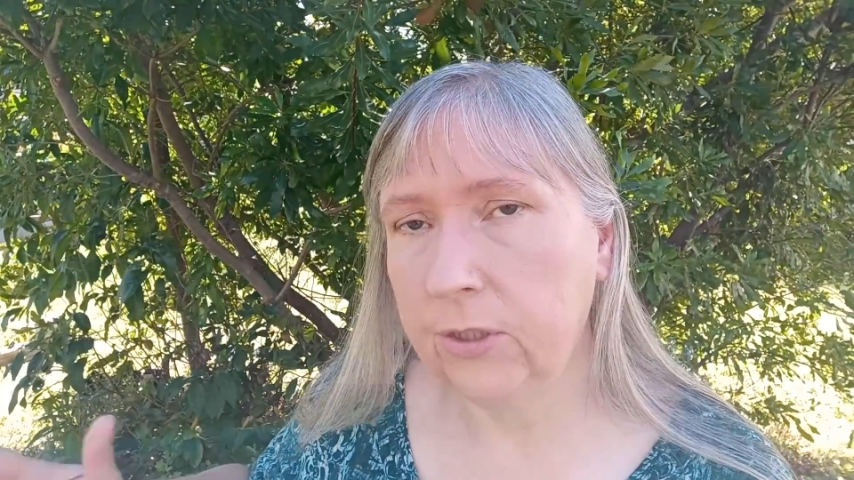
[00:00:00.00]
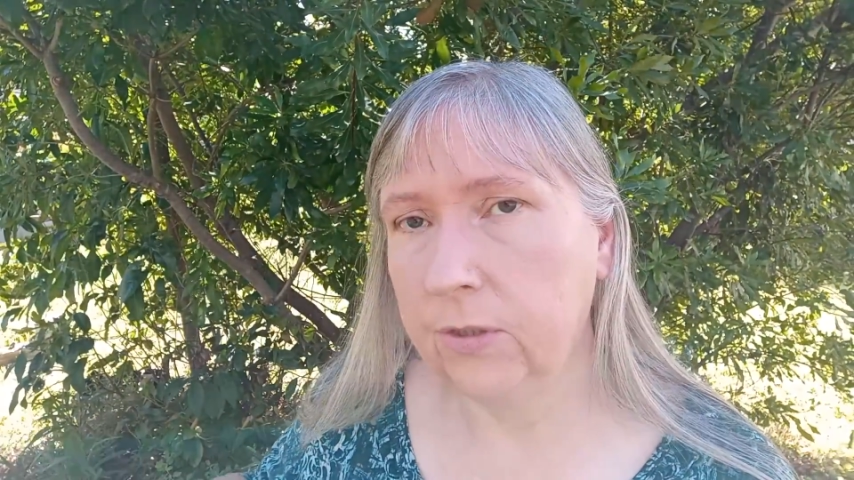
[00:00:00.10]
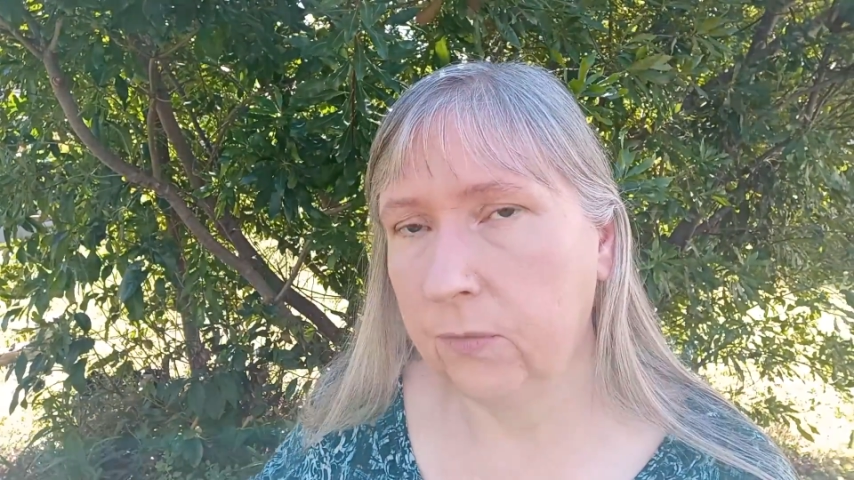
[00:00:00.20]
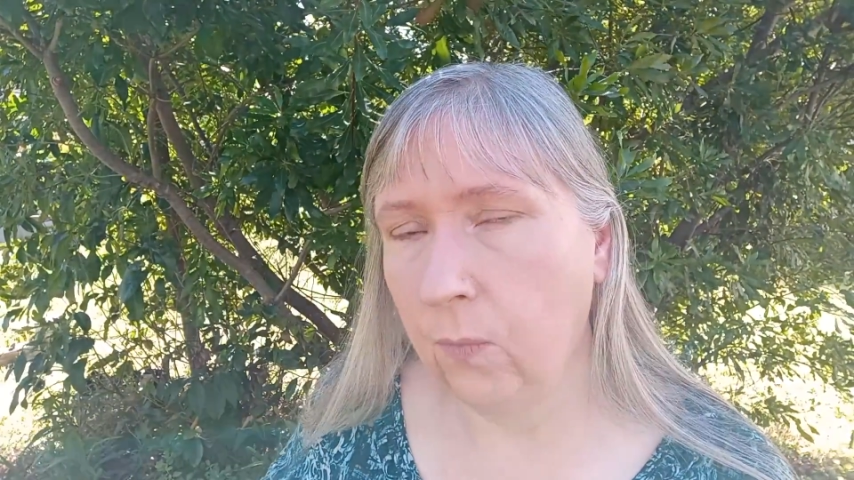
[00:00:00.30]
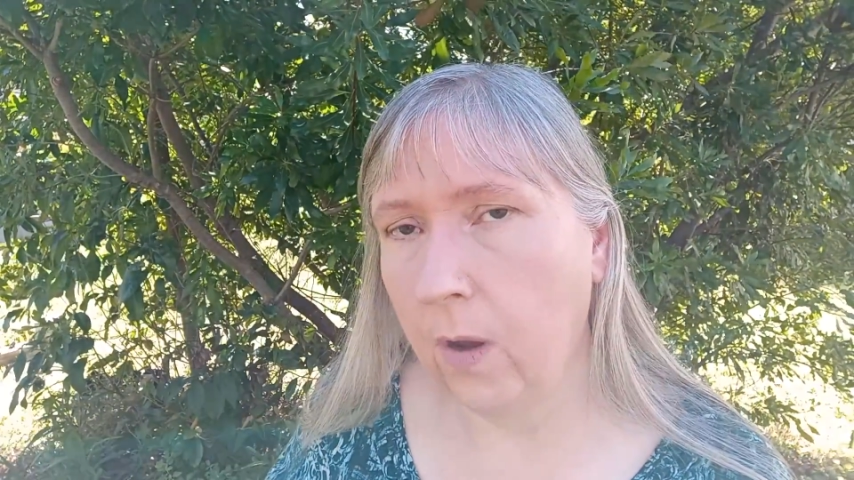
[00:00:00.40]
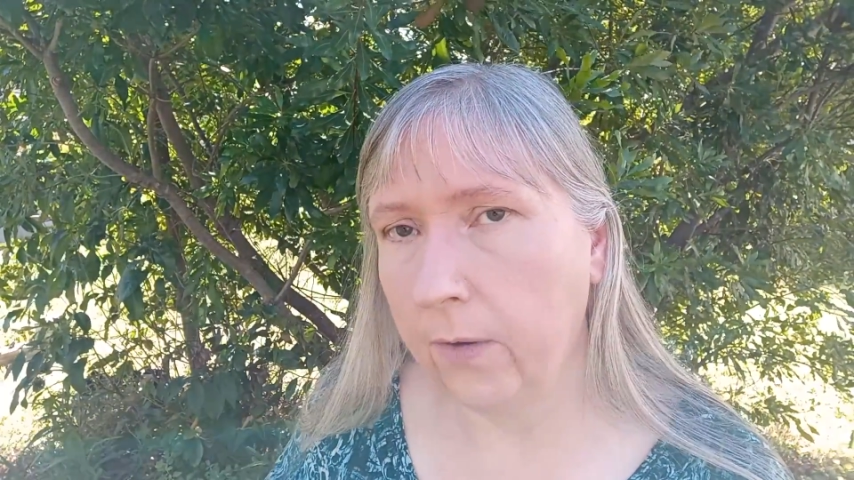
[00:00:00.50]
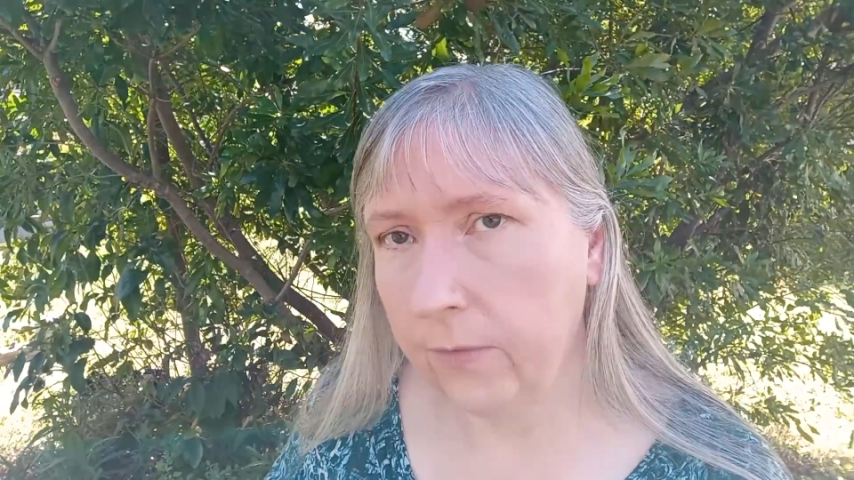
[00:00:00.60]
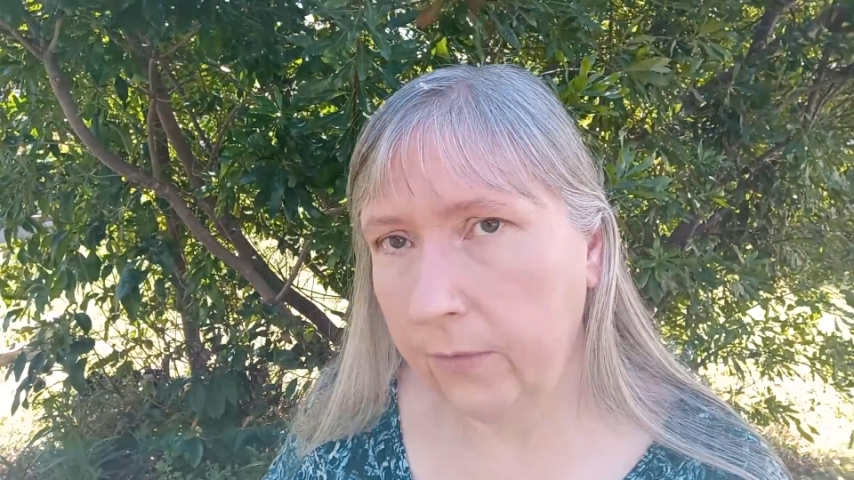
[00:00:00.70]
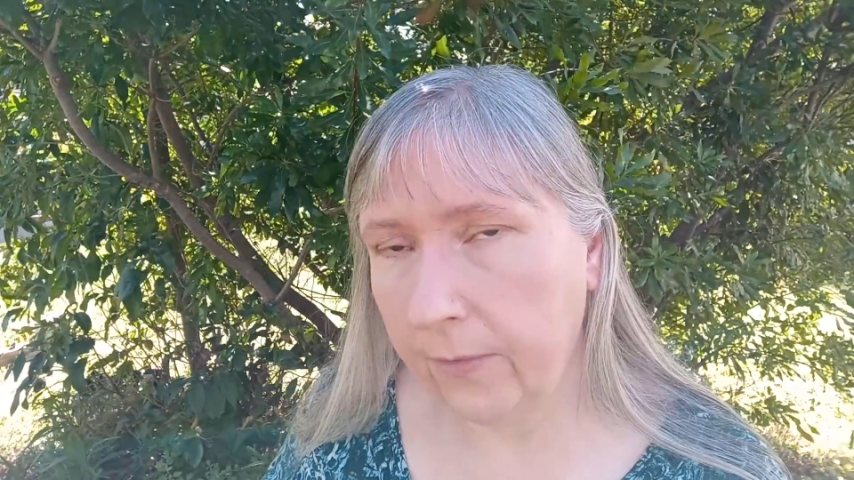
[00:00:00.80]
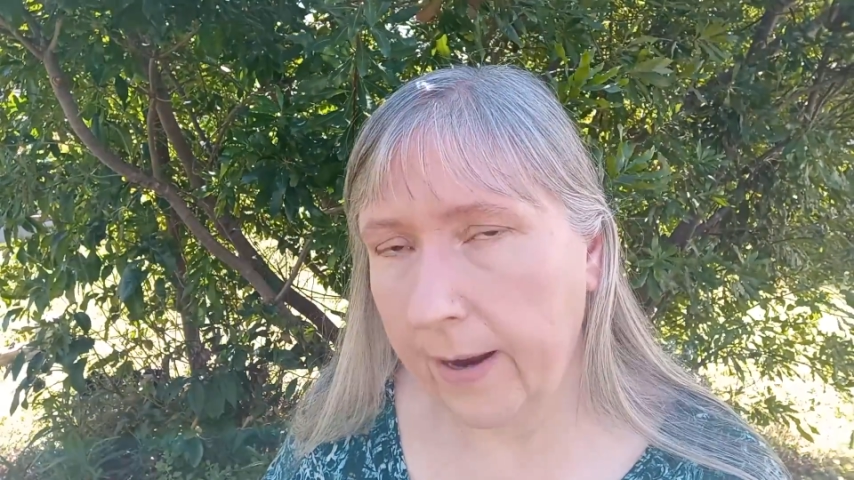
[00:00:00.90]
just water
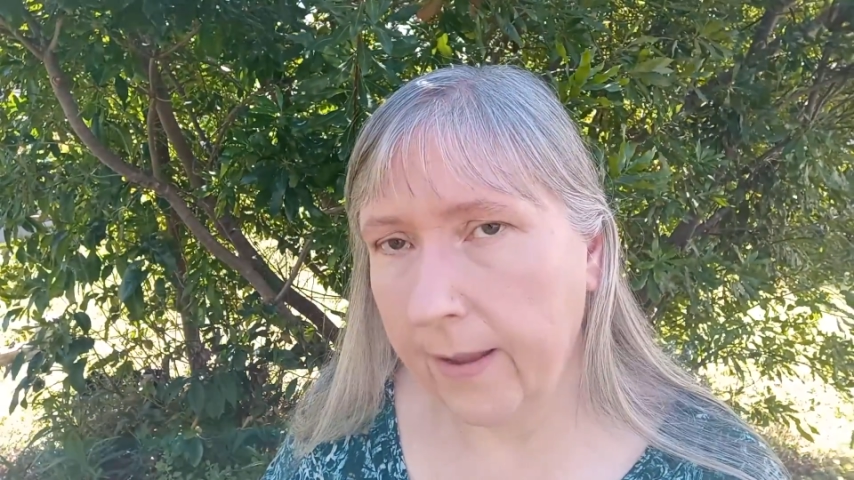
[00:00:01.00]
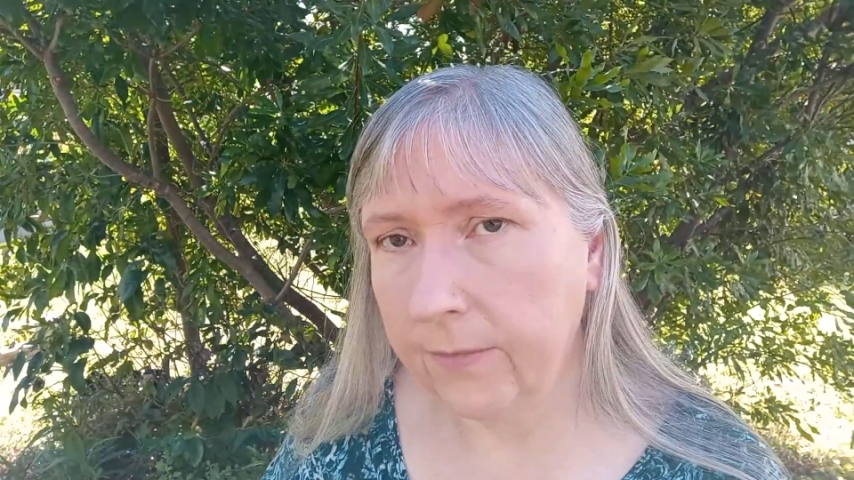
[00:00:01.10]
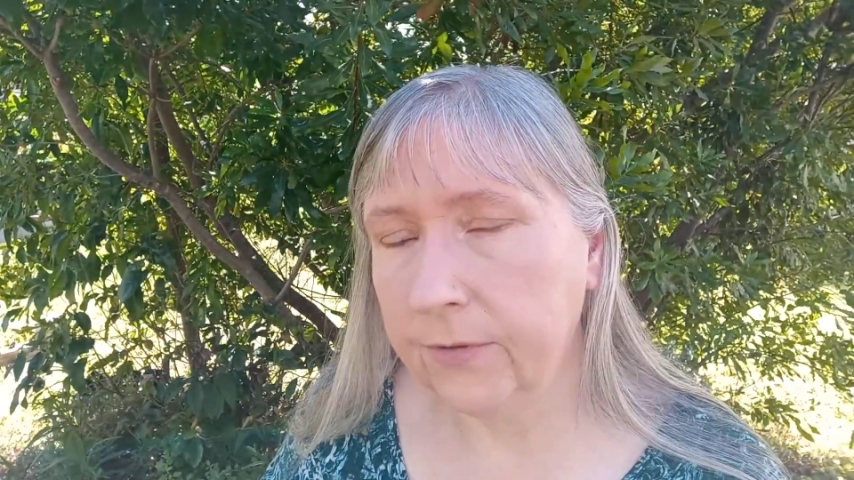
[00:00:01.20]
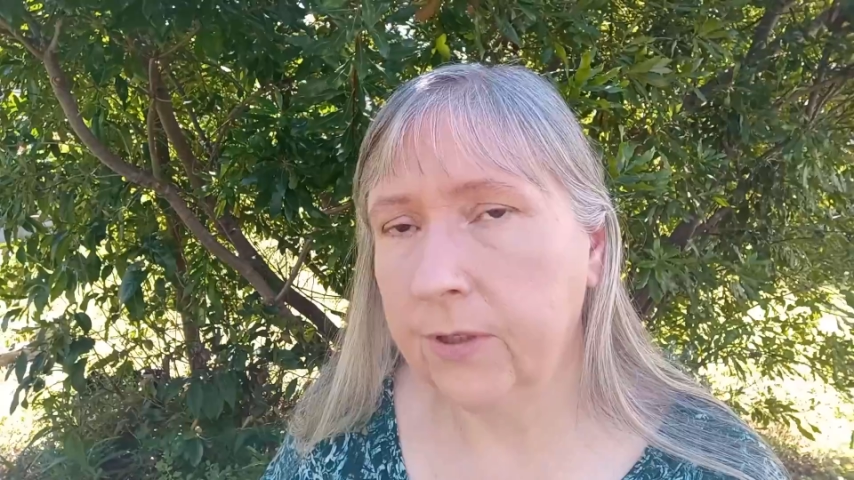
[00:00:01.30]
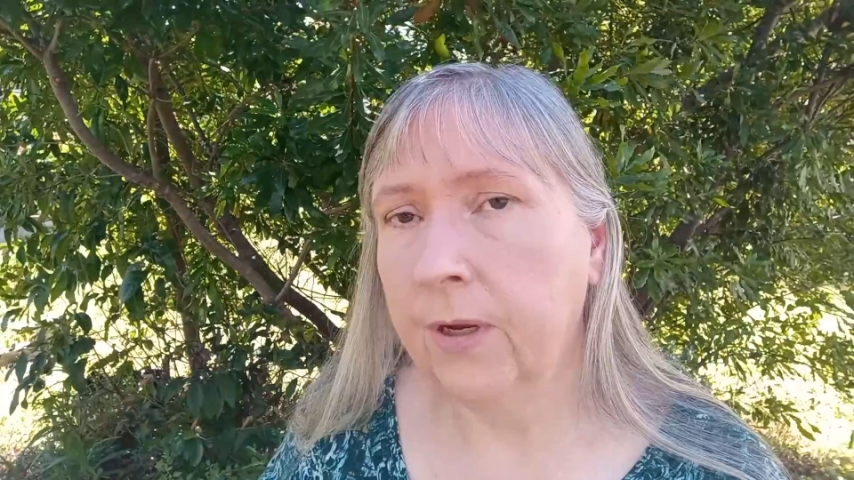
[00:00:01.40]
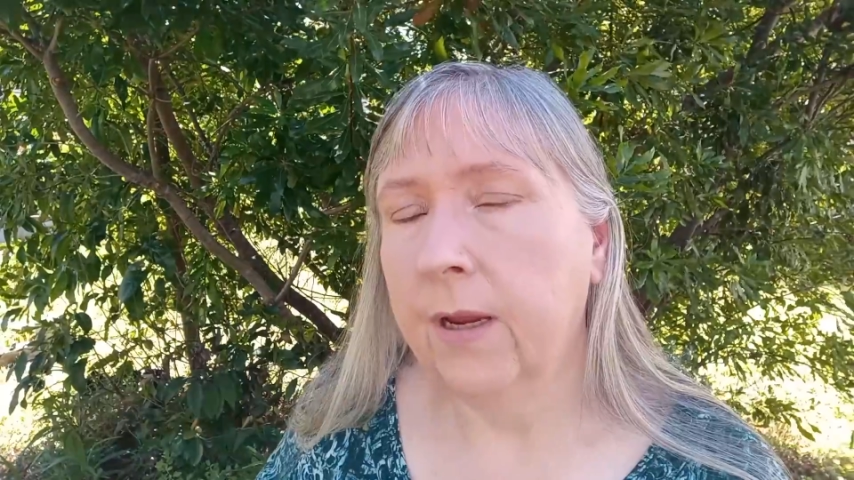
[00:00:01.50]
the ground